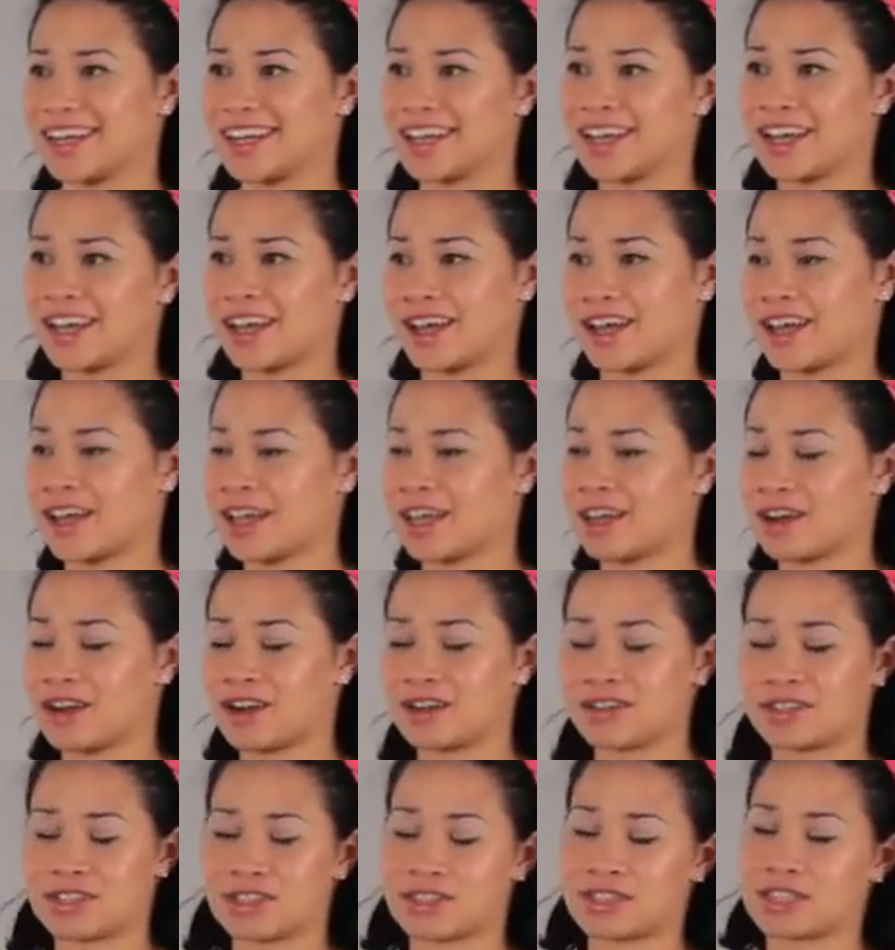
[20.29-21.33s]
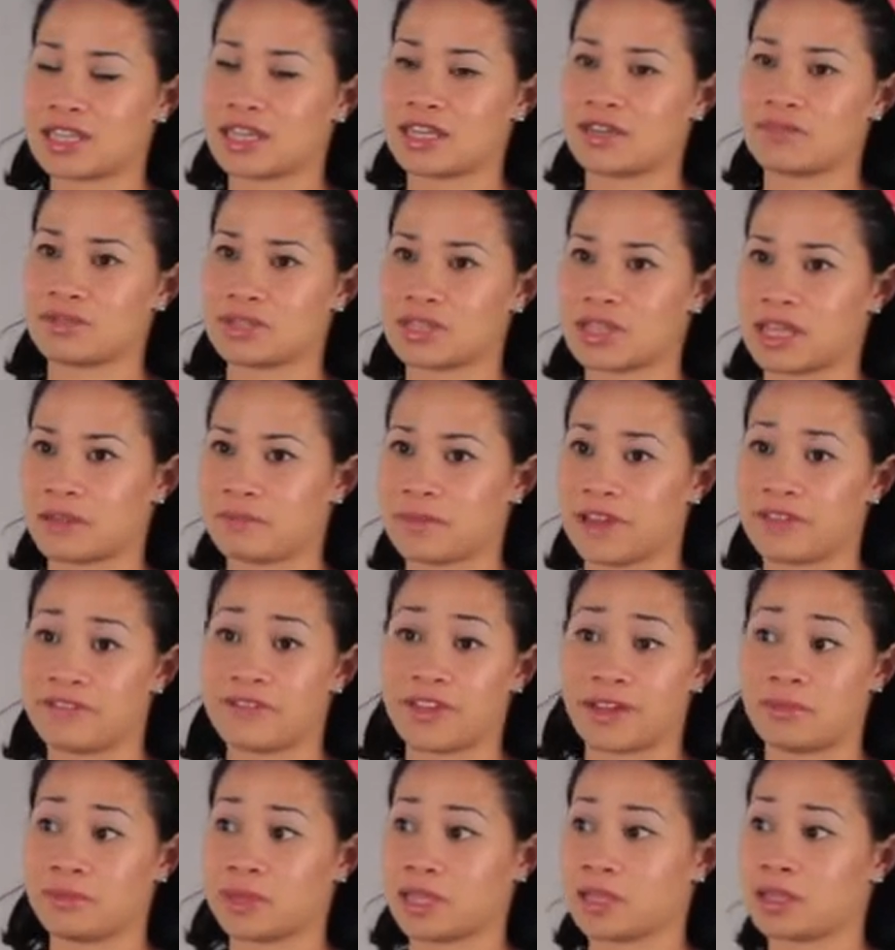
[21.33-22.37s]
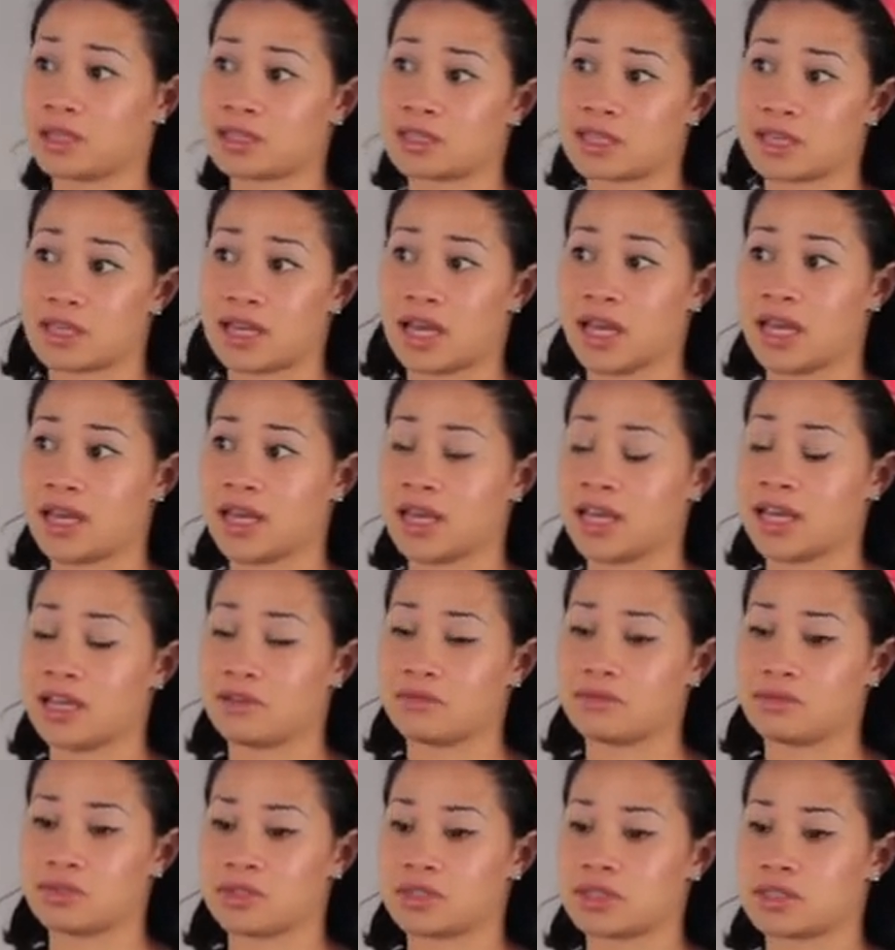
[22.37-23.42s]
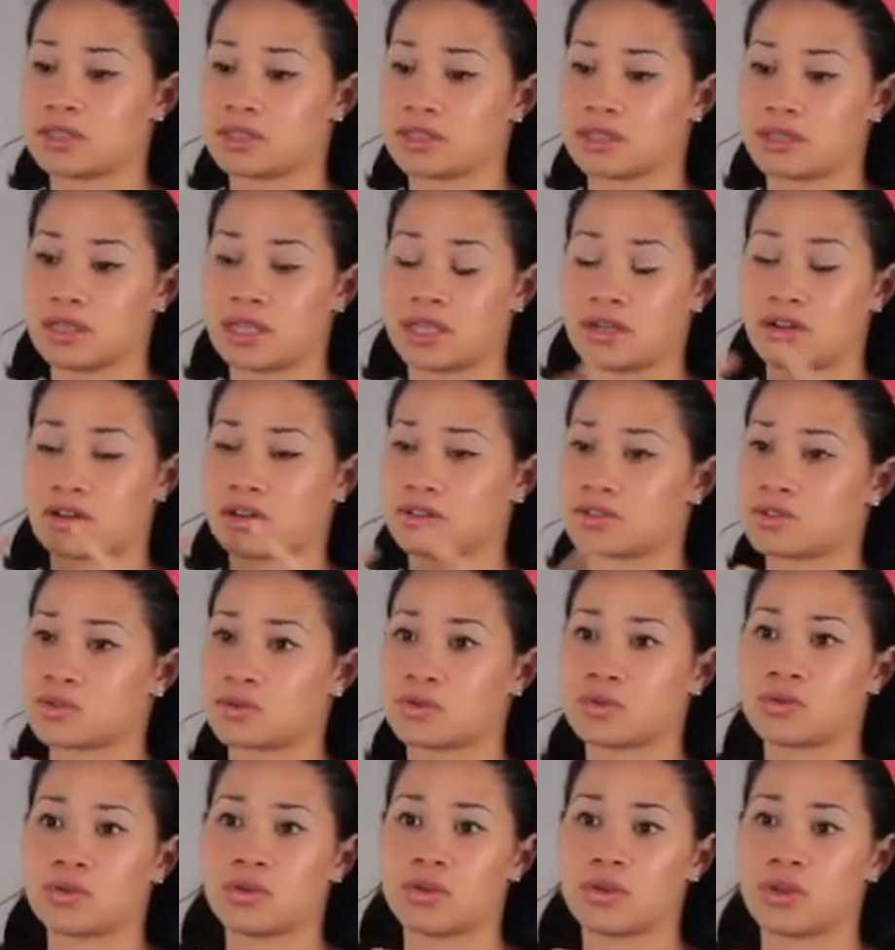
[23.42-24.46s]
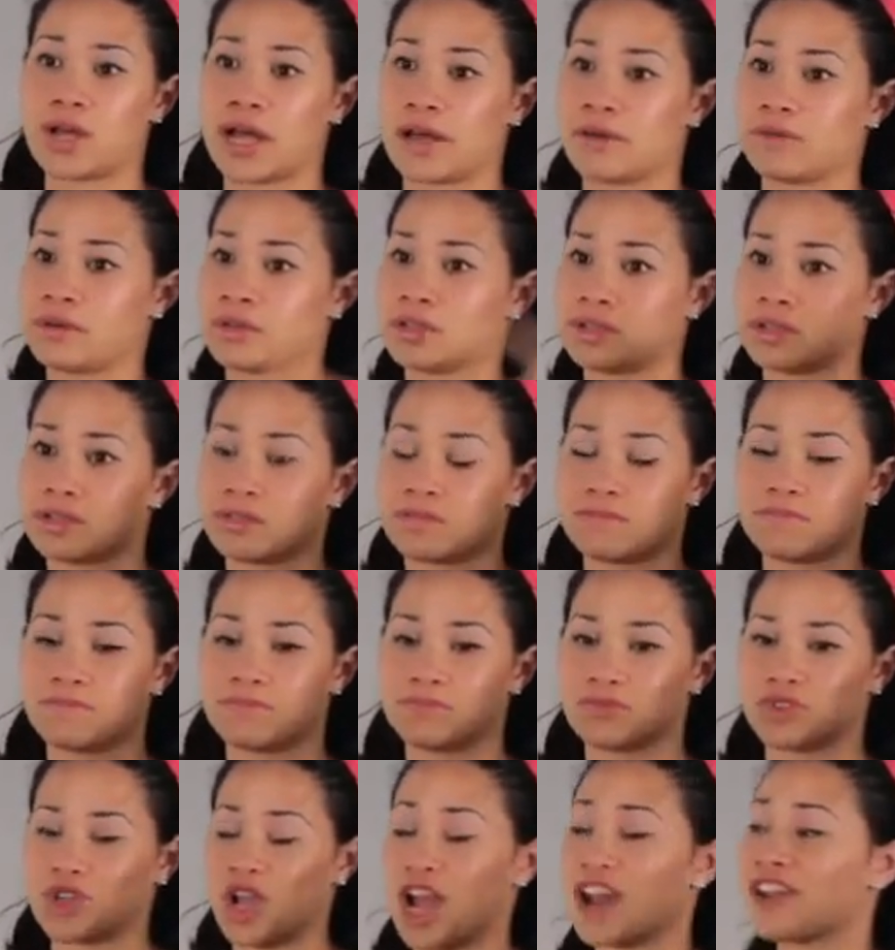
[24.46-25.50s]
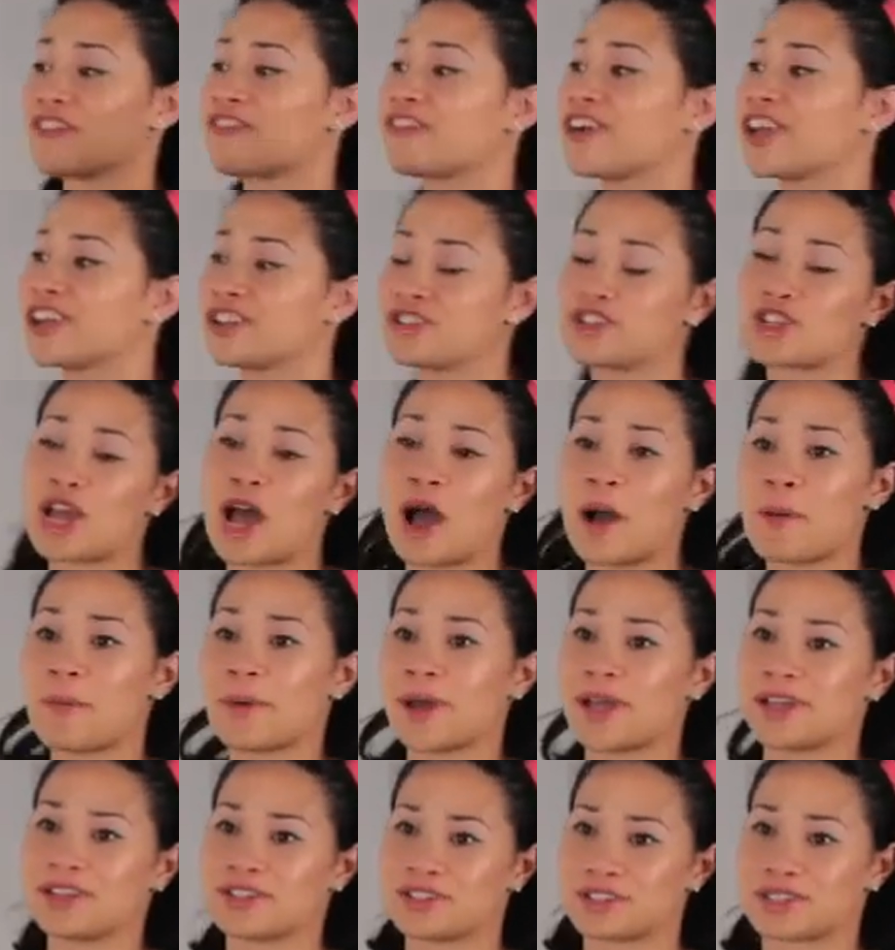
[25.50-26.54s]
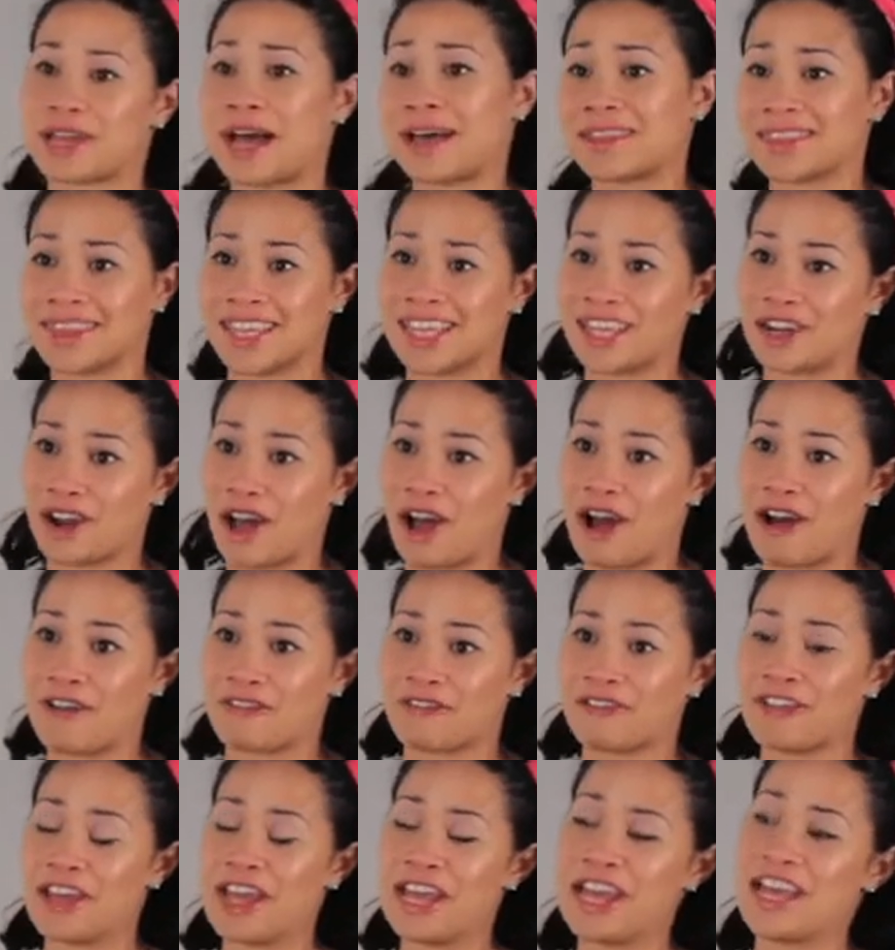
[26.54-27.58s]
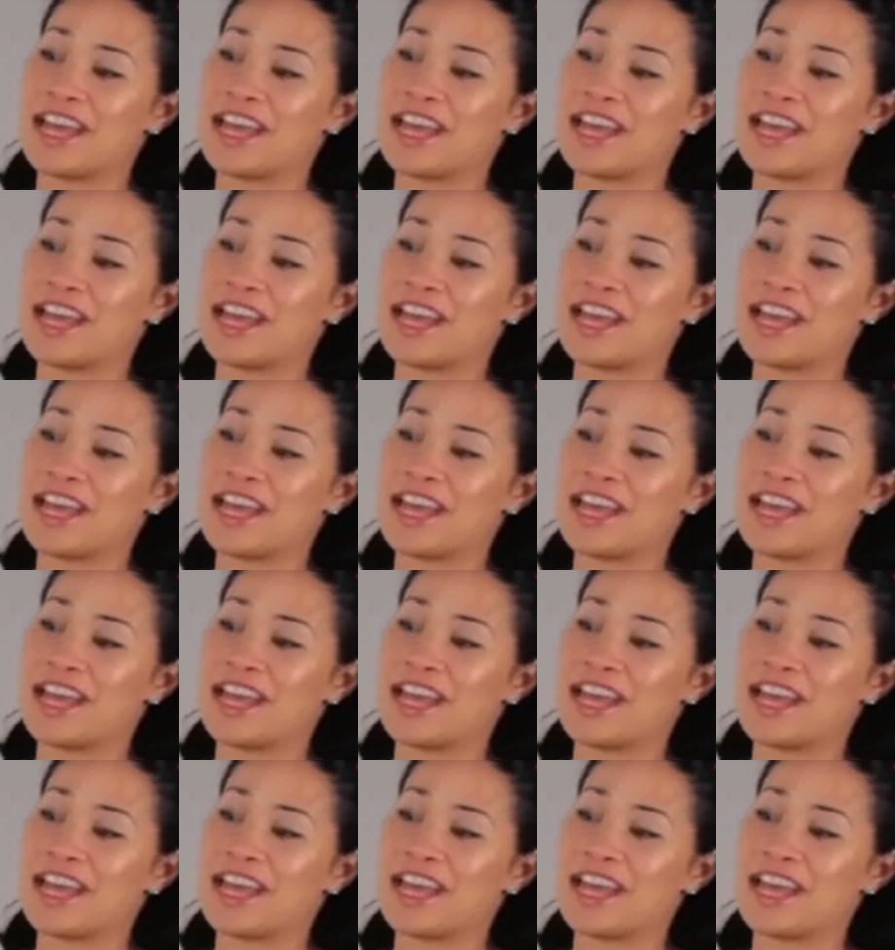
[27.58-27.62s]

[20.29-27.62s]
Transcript: I can honestly say it was like my family, because I was in art school. I was trying to find a job. I had just gotten laid off.